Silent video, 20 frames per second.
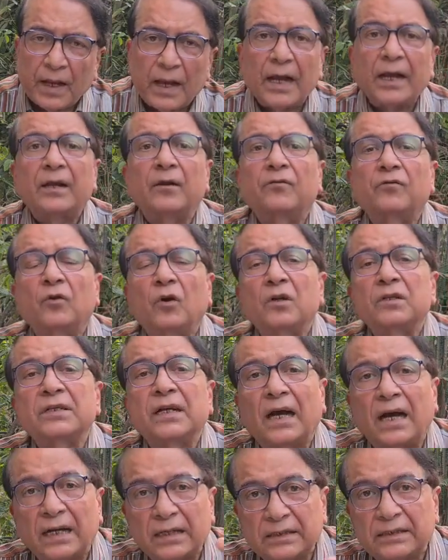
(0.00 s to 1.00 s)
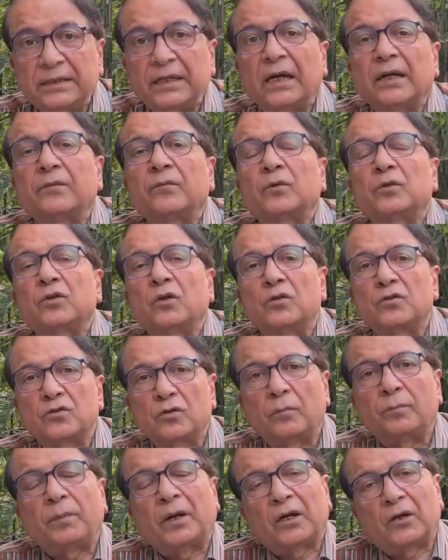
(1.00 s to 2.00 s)
And of course, ASEAN was
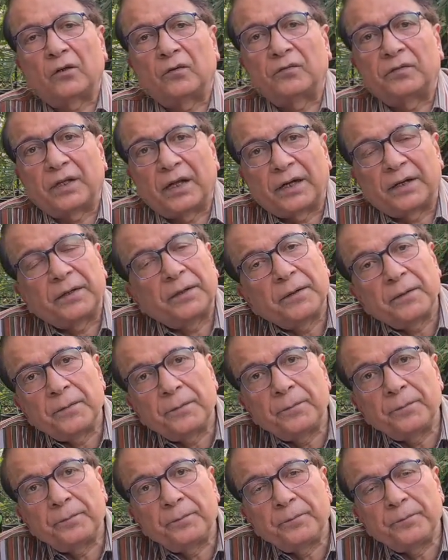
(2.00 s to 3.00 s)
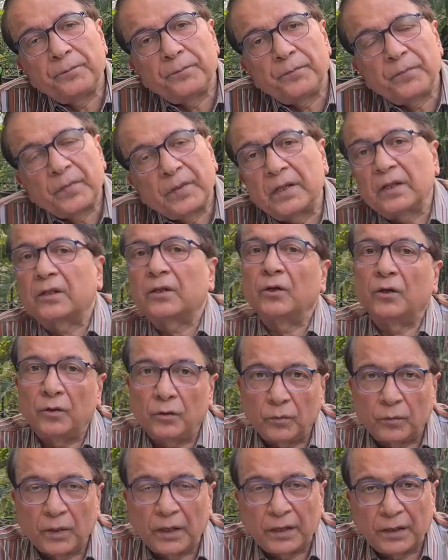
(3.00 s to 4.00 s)
also part of that, the
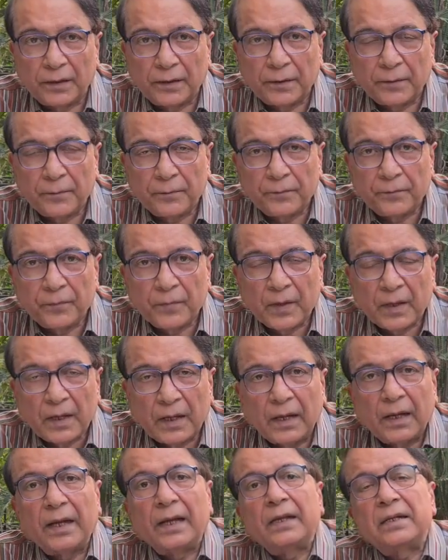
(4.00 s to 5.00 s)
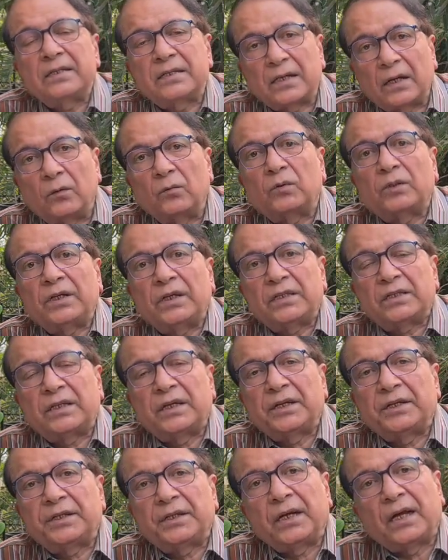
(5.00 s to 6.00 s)
third world. In Southeast
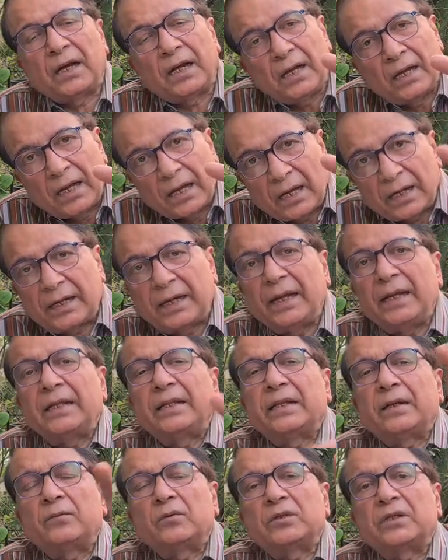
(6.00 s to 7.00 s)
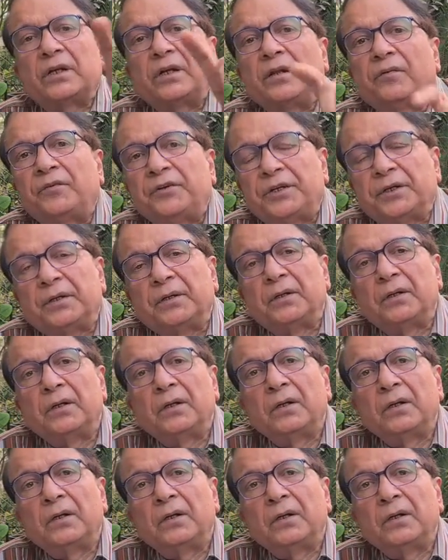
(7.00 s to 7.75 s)
Asia, again there was a division.